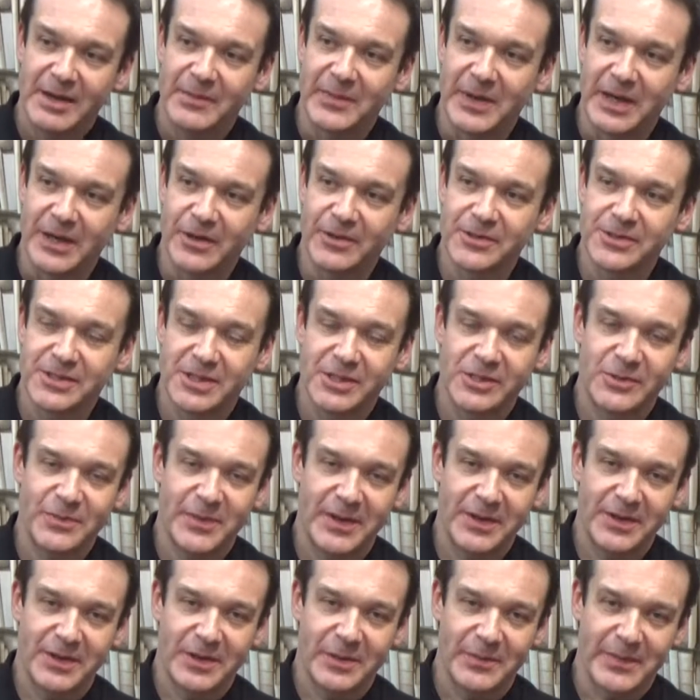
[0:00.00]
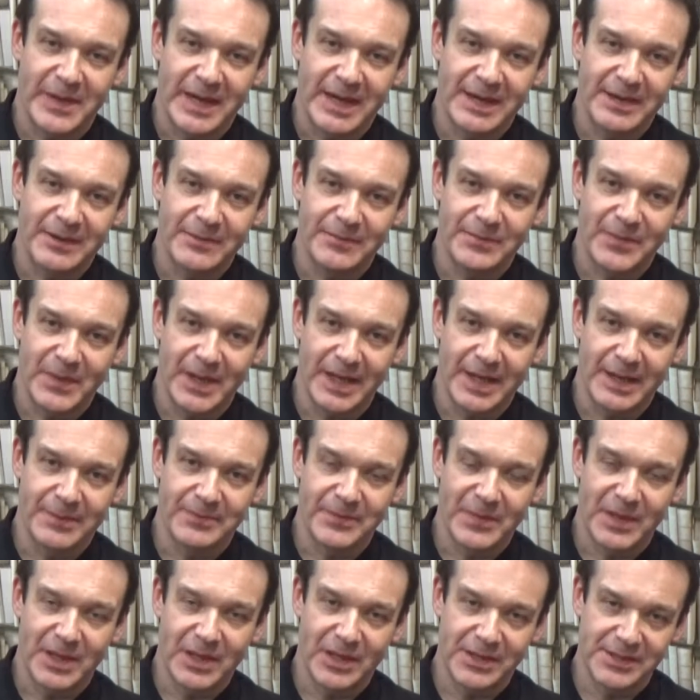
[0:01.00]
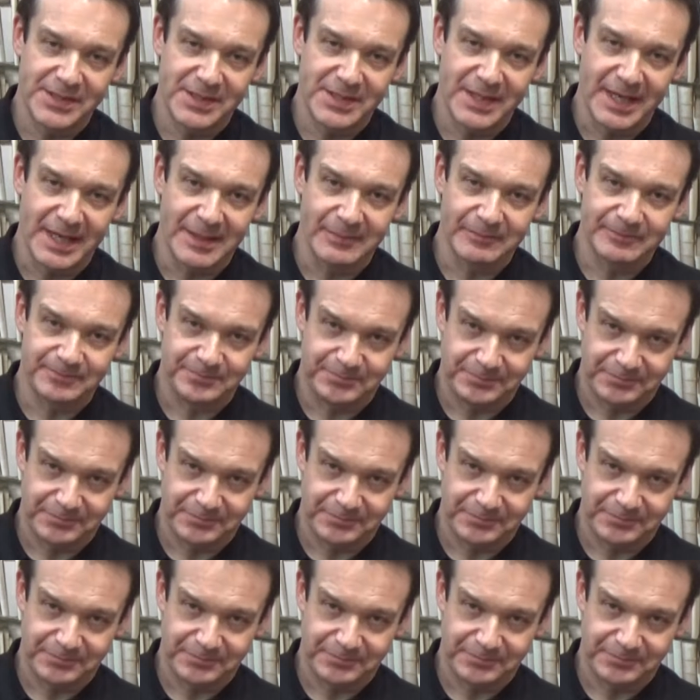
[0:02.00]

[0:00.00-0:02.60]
but I also spoke about content,